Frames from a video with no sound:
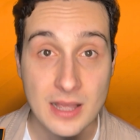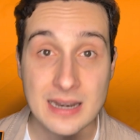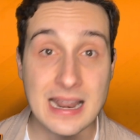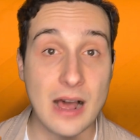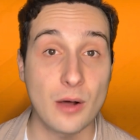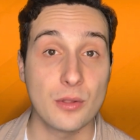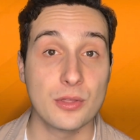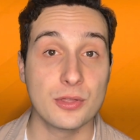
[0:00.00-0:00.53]

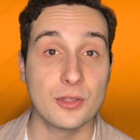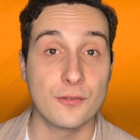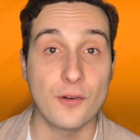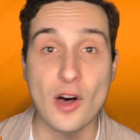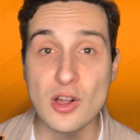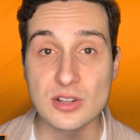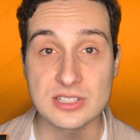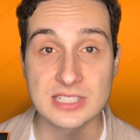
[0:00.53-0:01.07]
Now, the
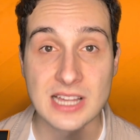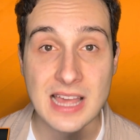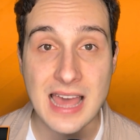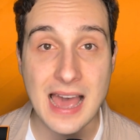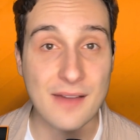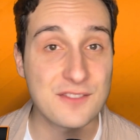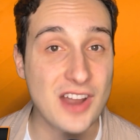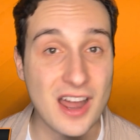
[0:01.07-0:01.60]
Vols
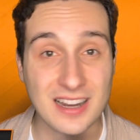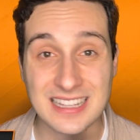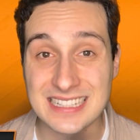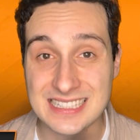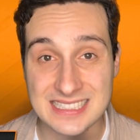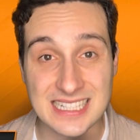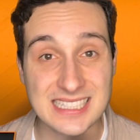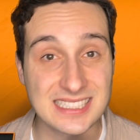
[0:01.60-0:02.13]
have not
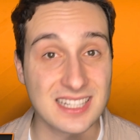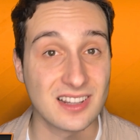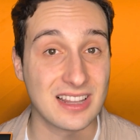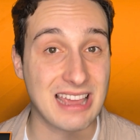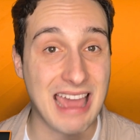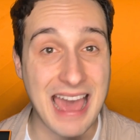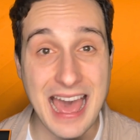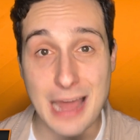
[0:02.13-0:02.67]

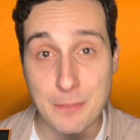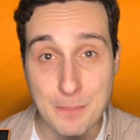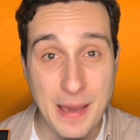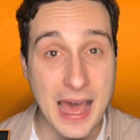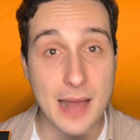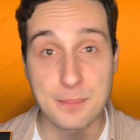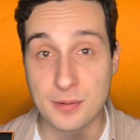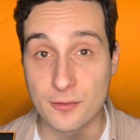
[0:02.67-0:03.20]
consistently had
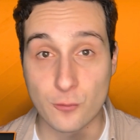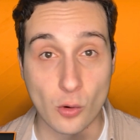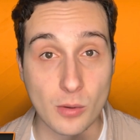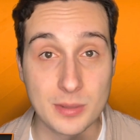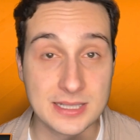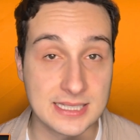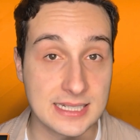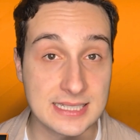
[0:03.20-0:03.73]
bad
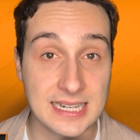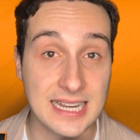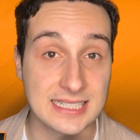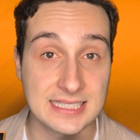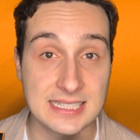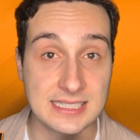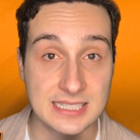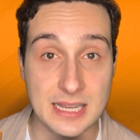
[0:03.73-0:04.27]
performances in
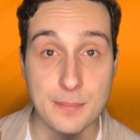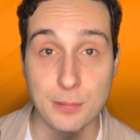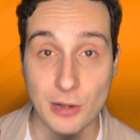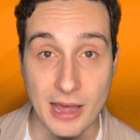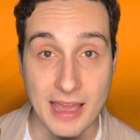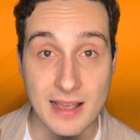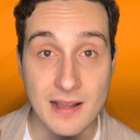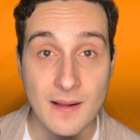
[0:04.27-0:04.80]
SEC play.